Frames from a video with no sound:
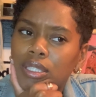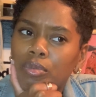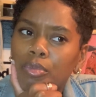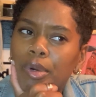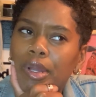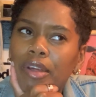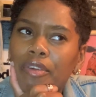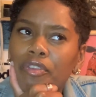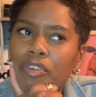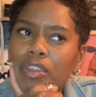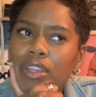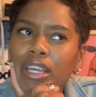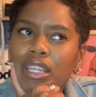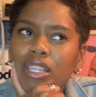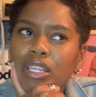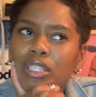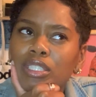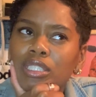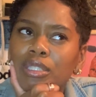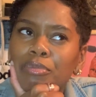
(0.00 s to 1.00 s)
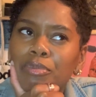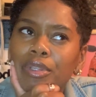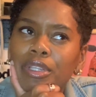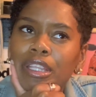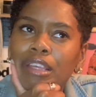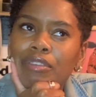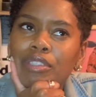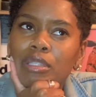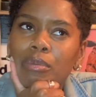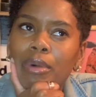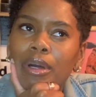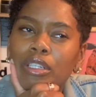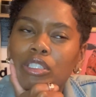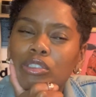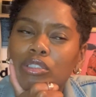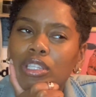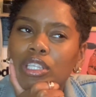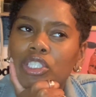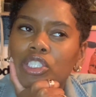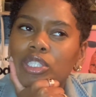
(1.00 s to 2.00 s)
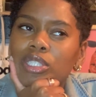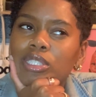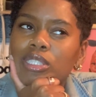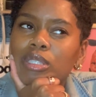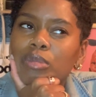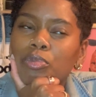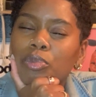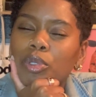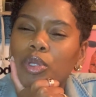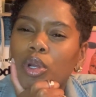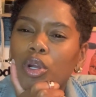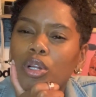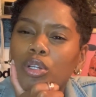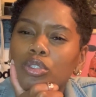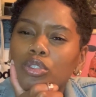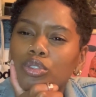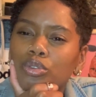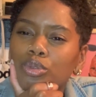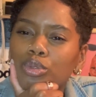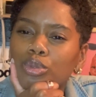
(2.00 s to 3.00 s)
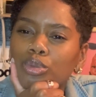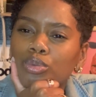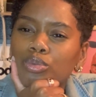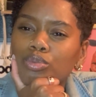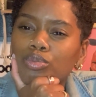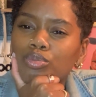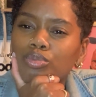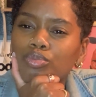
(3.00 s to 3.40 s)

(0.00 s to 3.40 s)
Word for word: but i feel like there are some beliefs about you that just simply aren't true